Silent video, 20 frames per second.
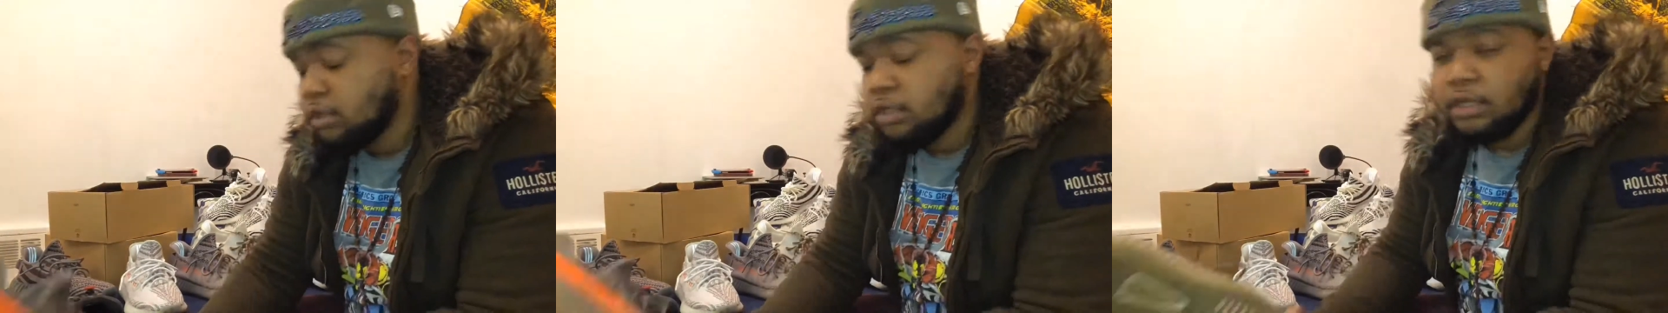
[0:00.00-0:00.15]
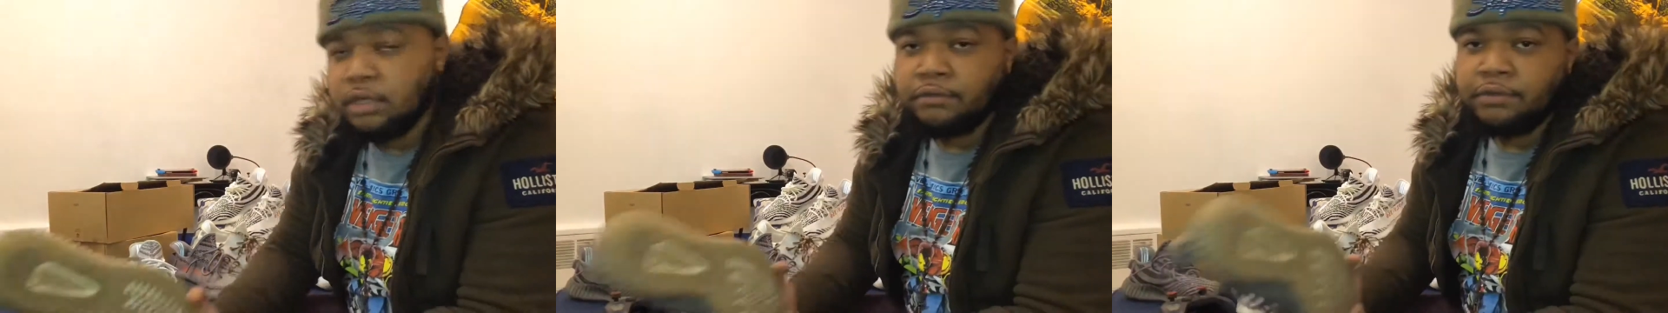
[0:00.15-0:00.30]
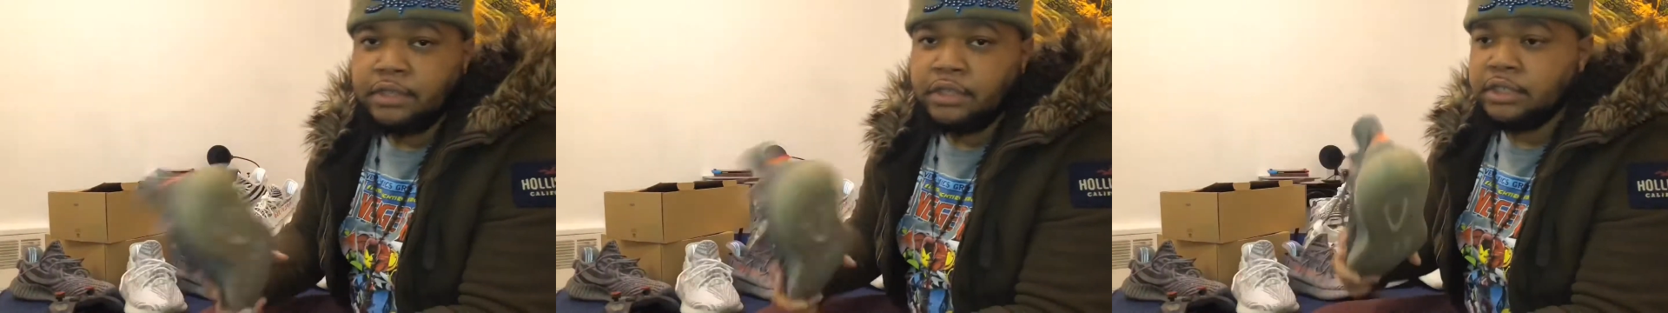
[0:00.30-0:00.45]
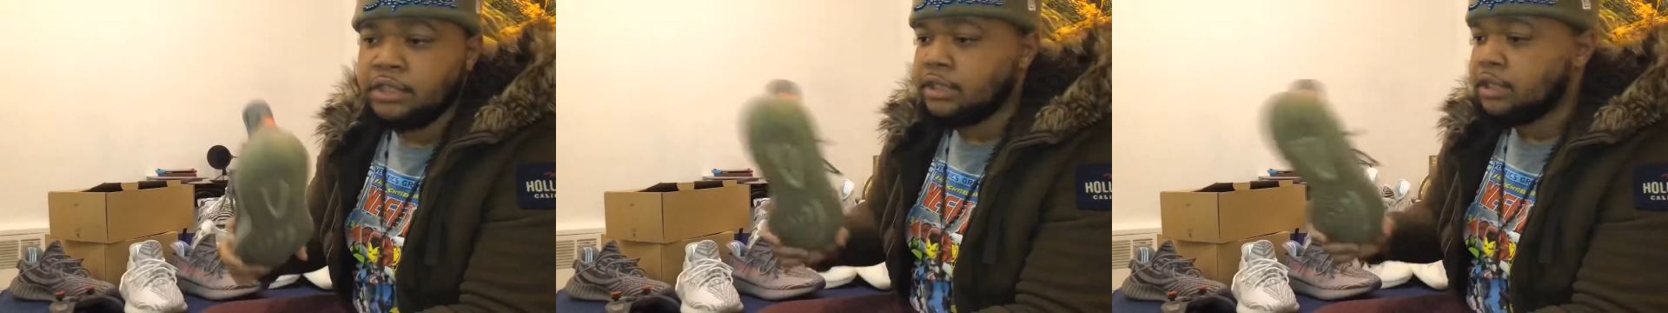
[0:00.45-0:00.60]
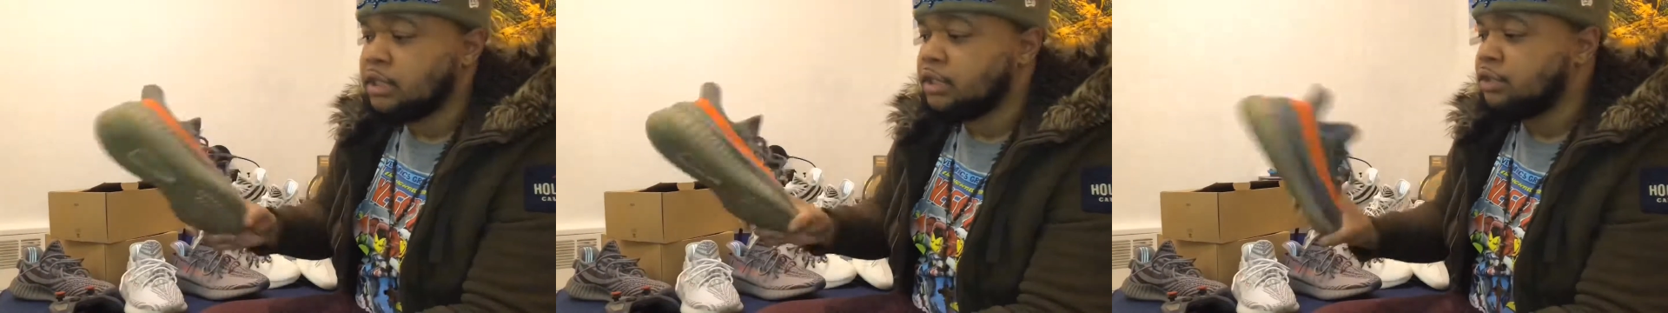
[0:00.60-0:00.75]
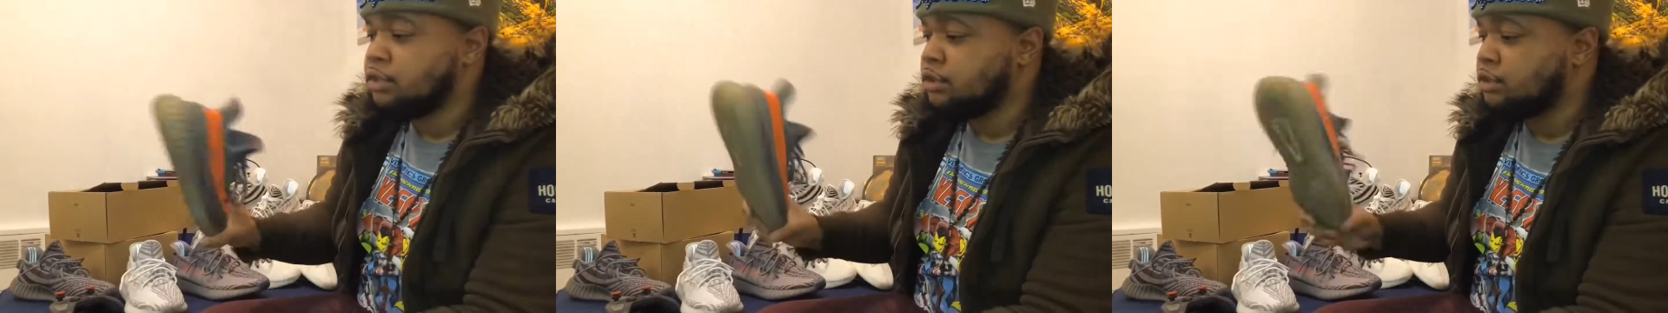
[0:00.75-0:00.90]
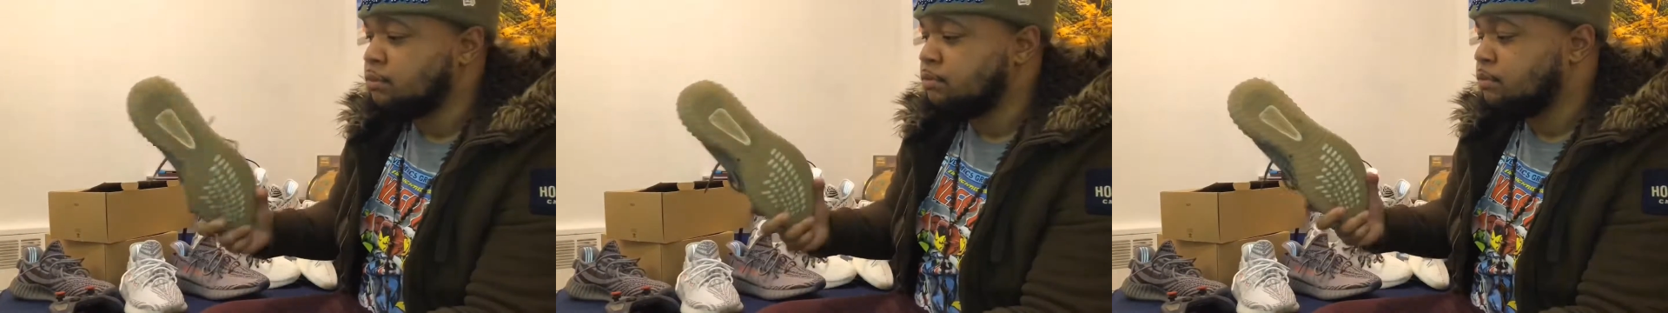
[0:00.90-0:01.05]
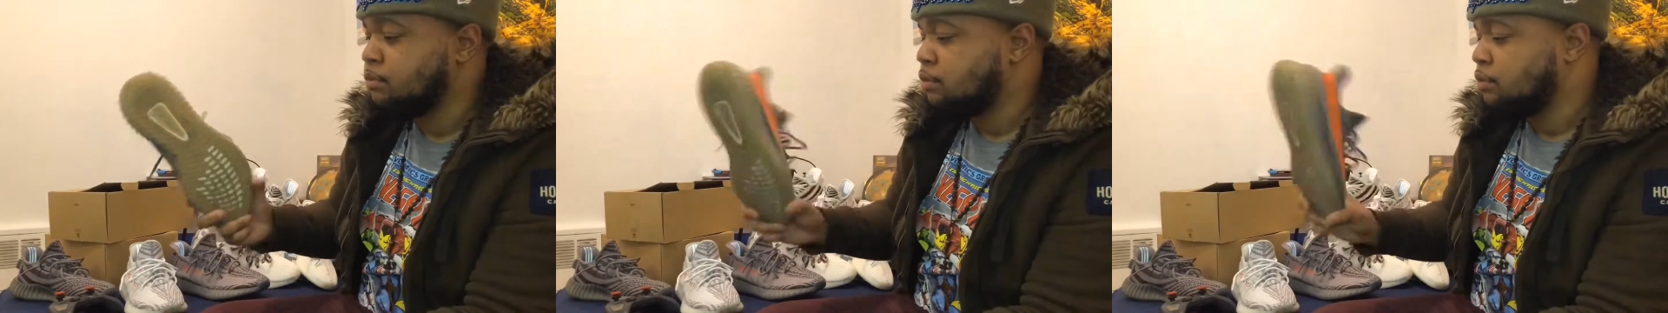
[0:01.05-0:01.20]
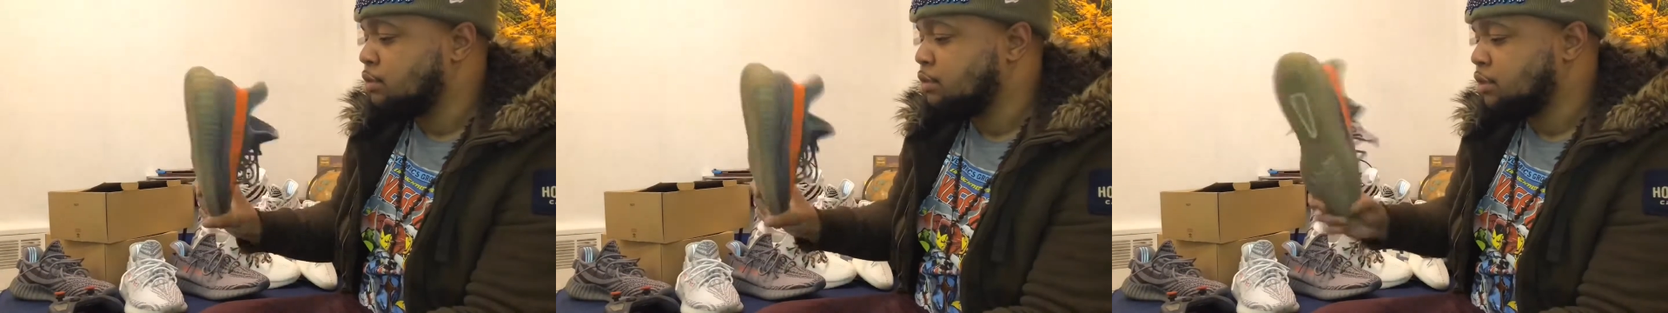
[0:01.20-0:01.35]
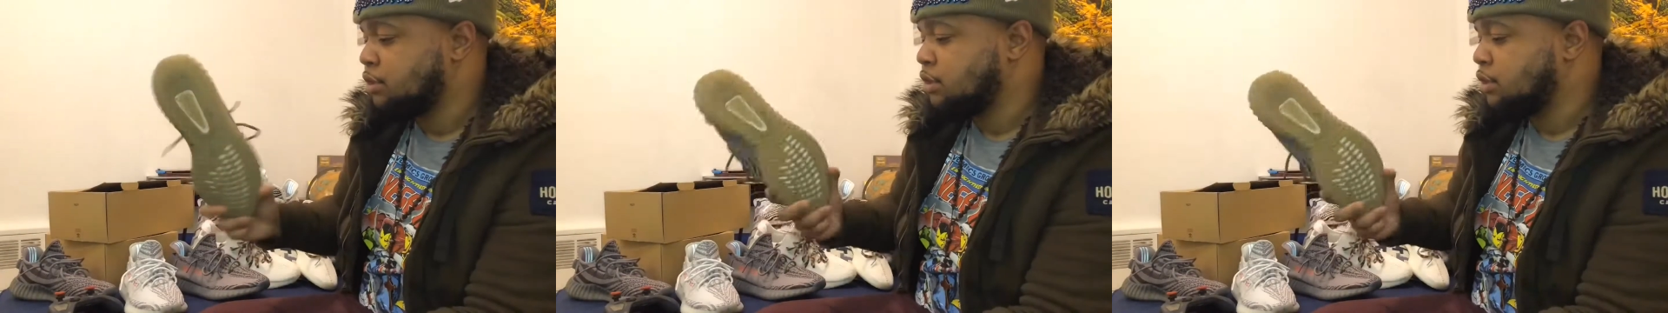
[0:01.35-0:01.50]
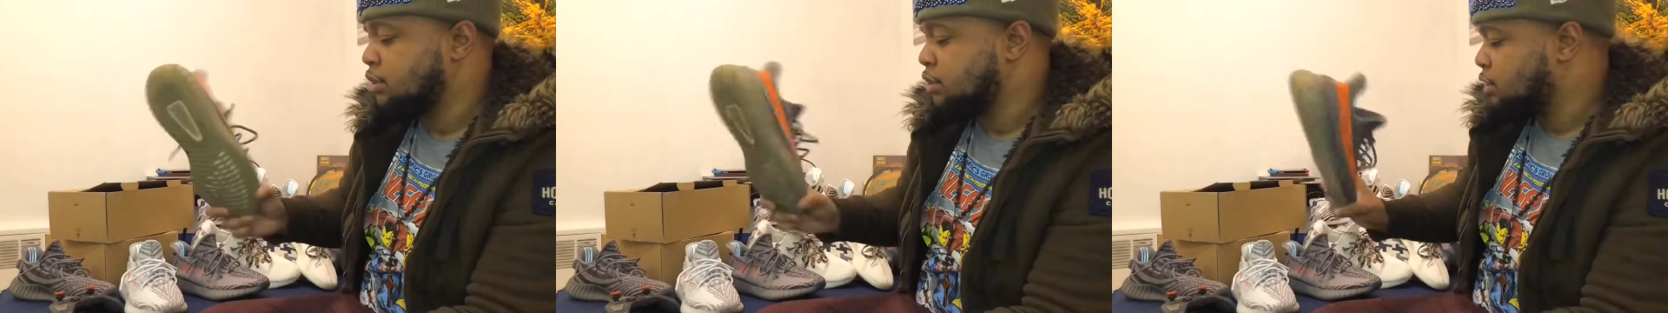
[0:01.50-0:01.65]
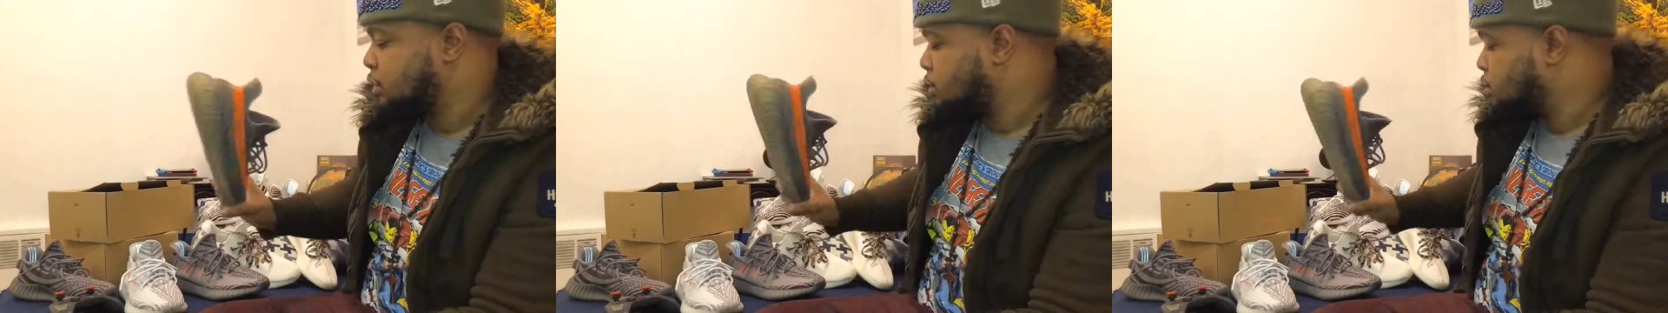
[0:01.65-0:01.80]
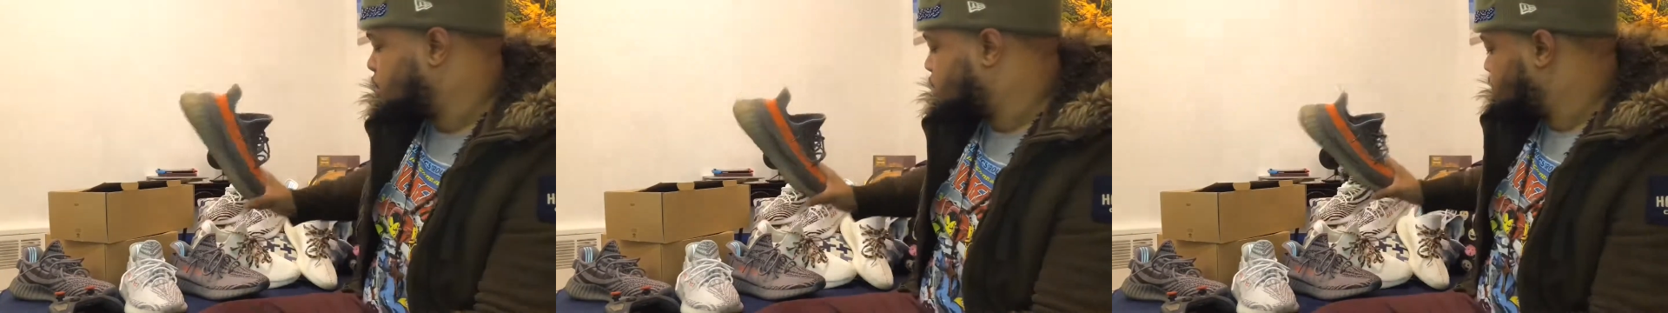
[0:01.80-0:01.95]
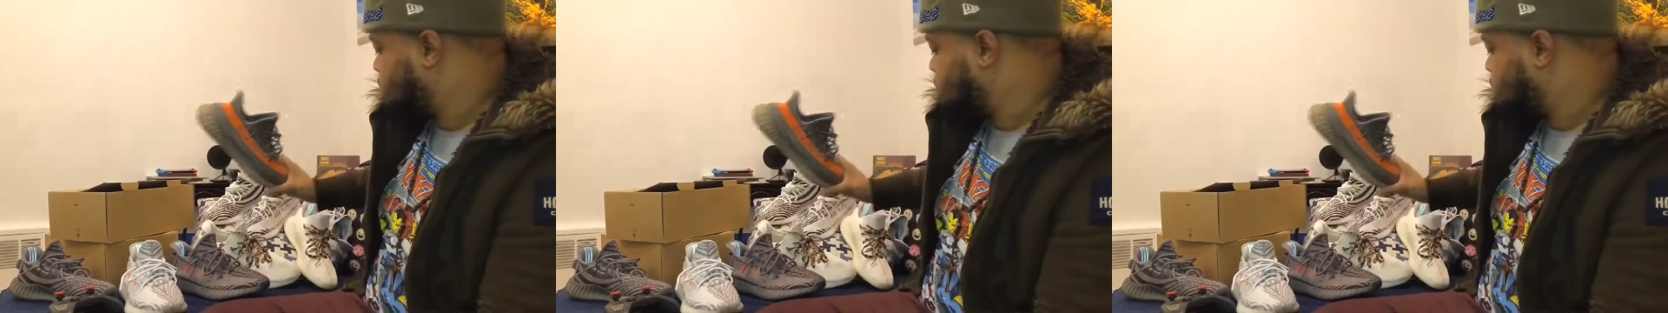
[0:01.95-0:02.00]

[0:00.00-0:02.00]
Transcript: I really get into more detail